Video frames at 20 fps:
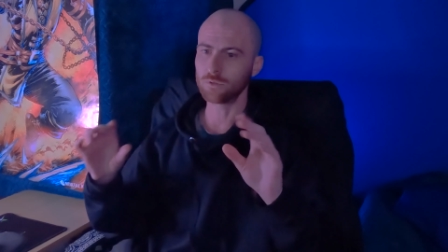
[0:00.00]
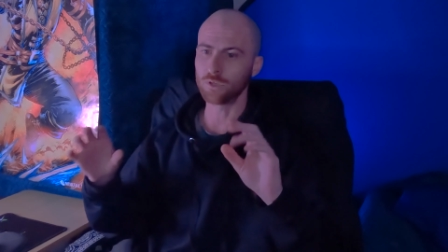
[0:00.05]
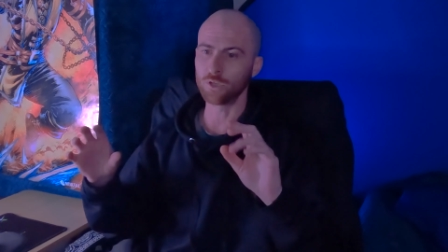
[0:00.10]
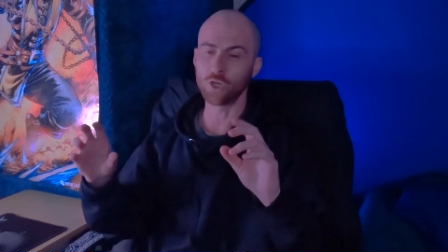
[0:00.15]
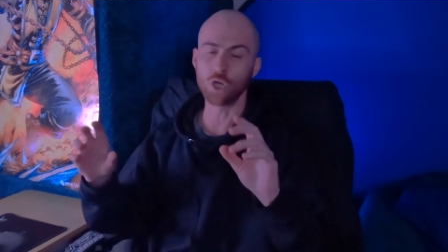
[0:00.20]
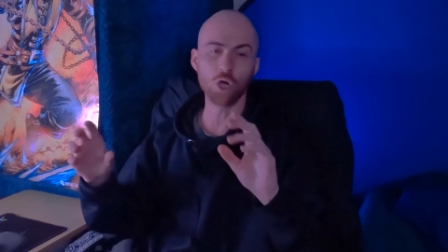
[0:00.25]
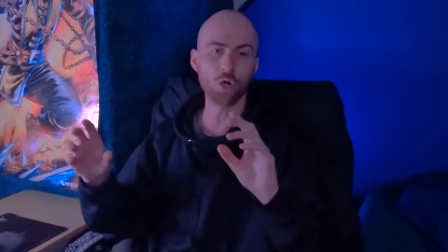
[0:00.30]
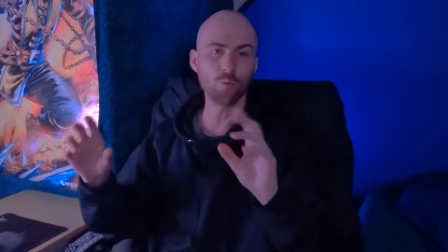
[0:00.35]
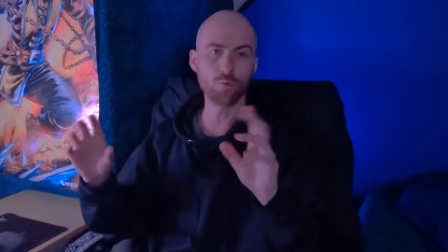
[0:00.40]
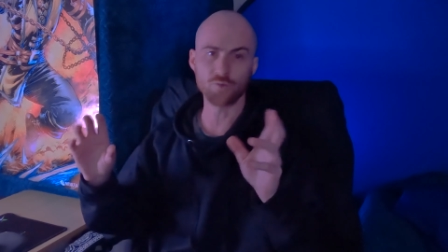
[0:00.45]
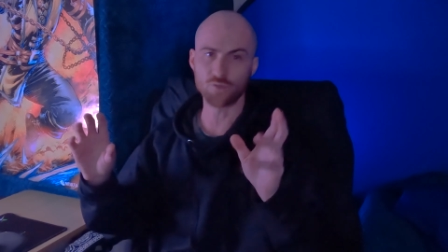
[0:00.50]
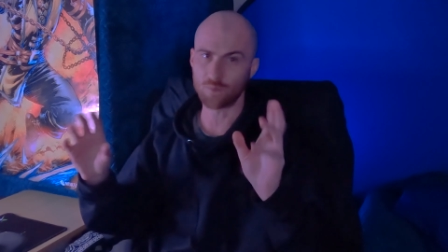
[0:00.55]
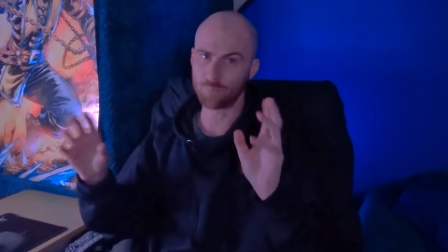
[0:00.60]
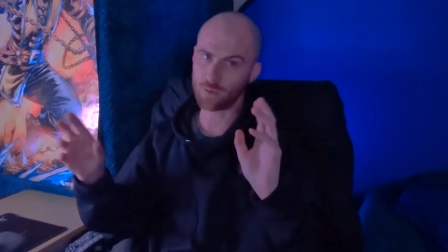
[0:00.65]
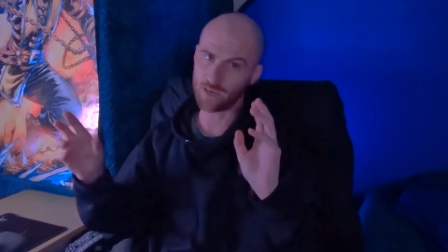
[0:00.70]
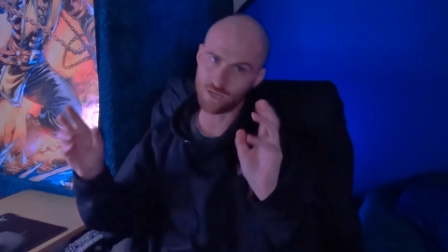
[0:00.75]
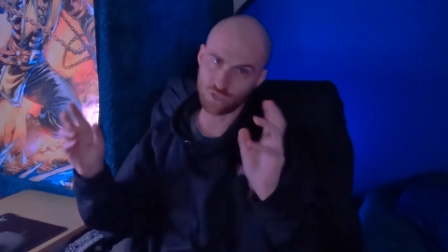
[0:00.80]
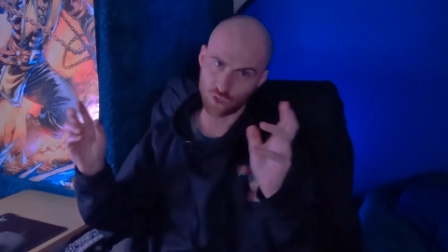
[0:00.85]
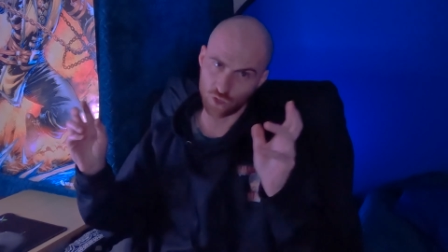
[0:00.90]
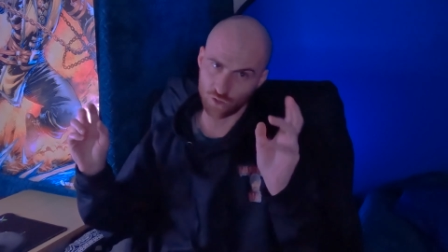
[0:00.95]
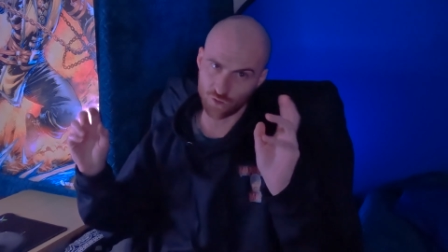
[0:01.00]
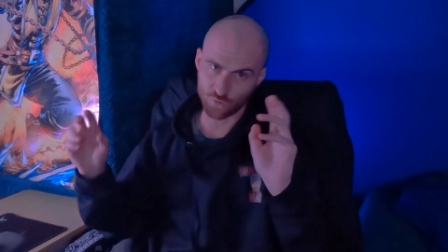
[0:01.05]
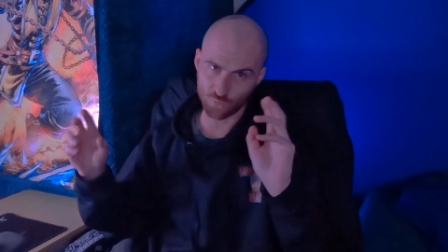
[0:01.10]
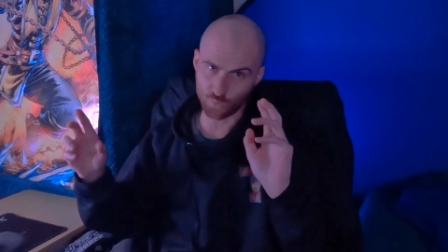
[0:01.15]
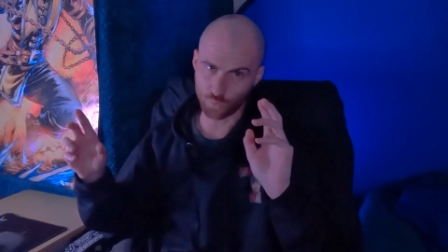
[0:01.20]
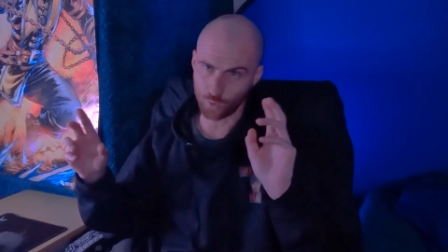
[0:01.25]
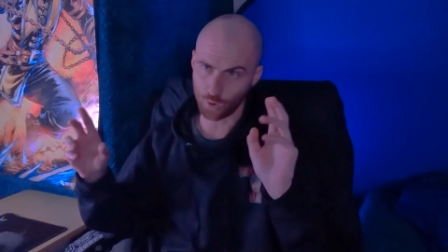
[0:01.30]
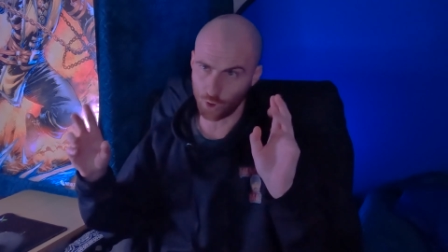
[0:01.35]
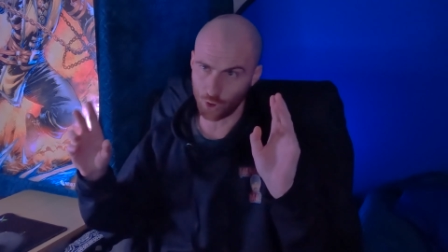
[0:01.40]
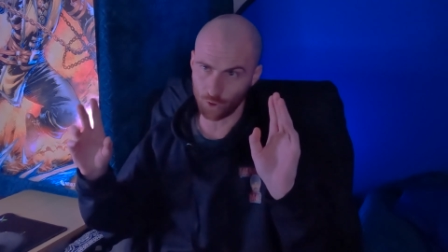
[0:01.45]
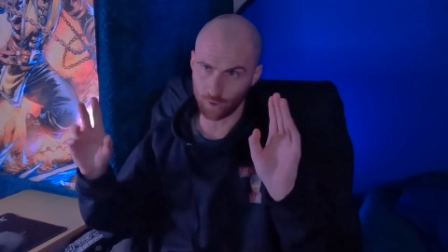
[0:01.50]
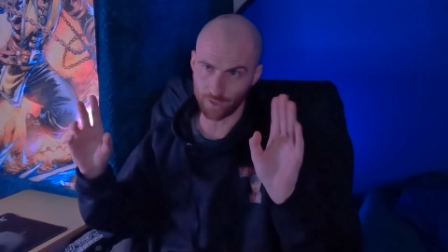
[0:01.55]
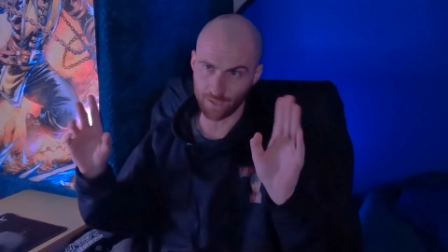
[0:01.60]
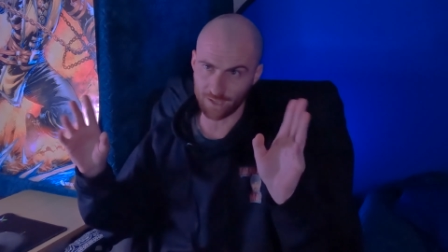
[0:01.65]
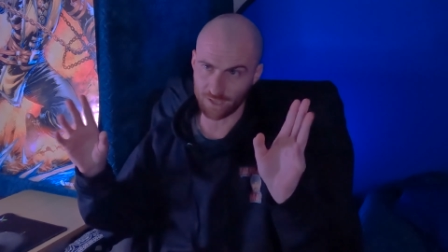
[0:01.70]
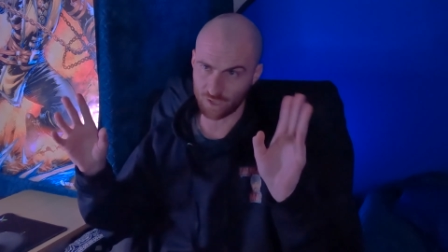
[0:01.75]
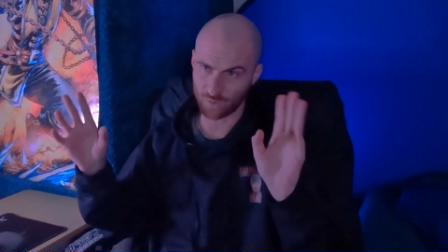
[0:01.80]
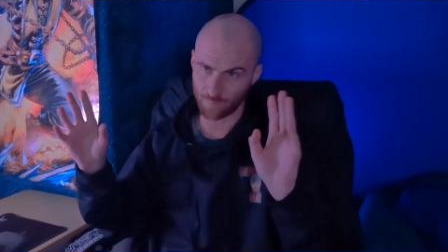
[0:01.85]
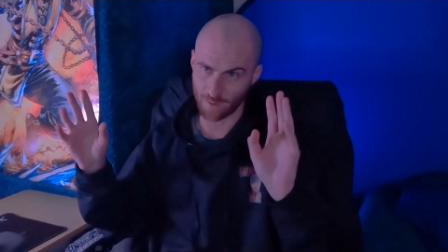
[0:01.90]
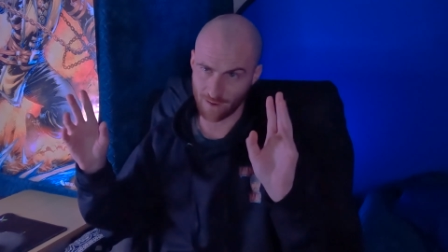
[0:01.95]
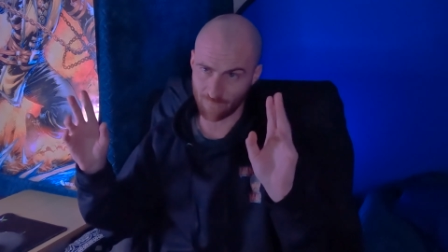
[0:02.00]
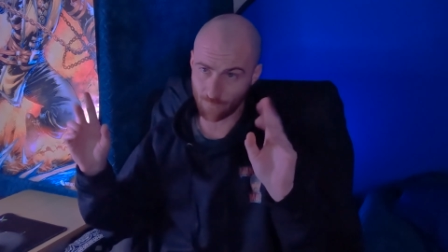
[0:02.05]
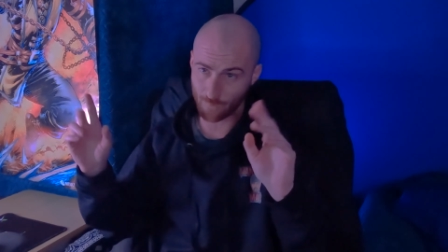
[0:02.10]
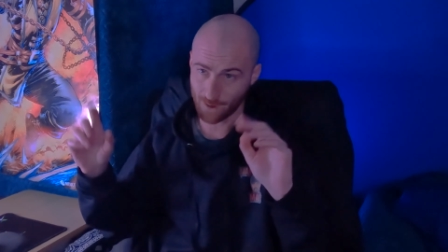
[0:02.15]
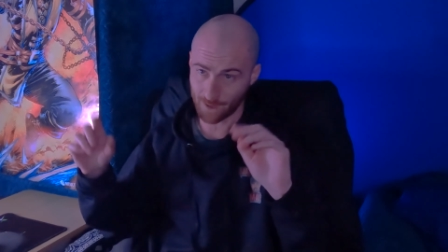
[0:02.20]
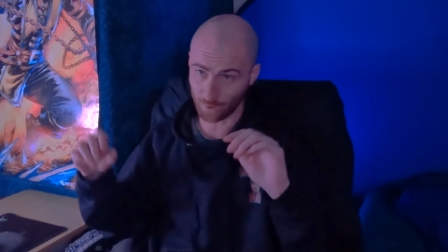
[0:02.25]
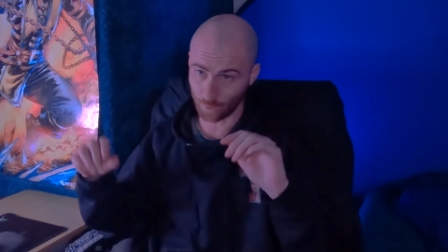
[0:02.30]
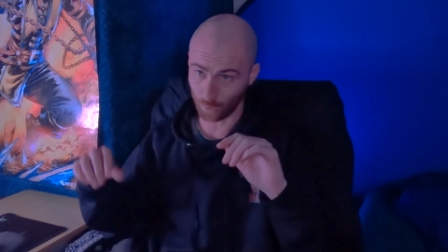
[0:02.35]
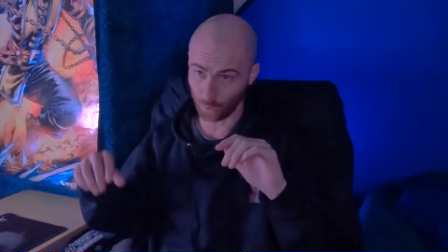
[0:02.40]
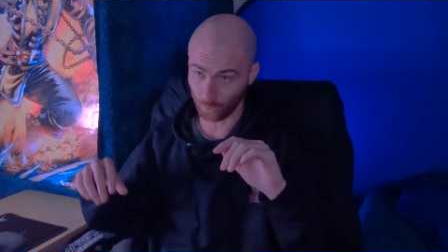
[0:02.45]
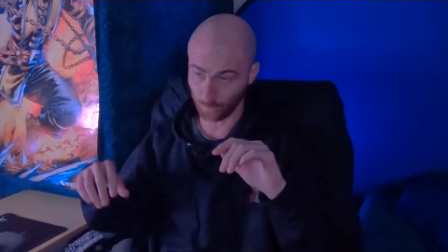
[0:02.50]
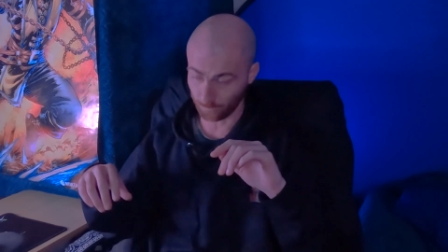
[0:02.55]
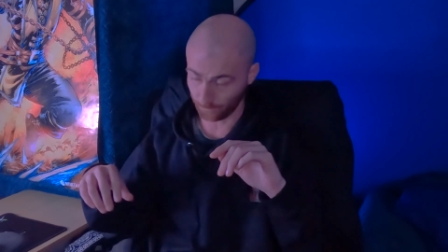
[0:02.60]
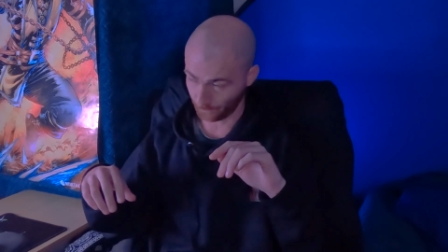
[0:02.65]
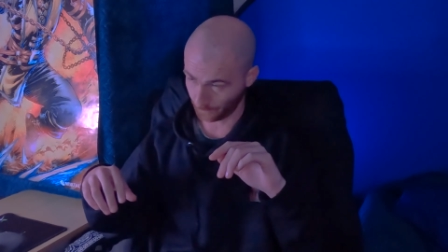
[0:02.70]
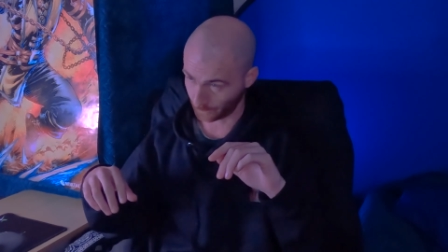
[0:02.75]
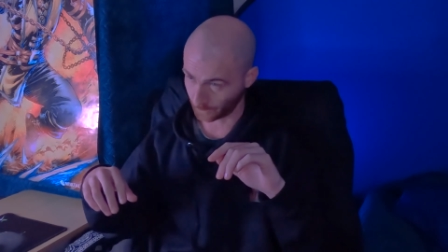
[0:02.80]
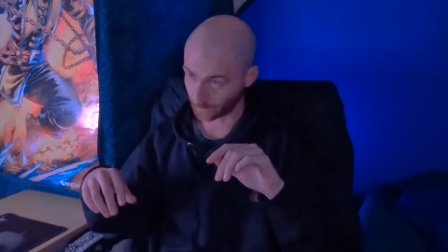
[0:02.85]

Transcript: no, it's the patient's rule on an experimental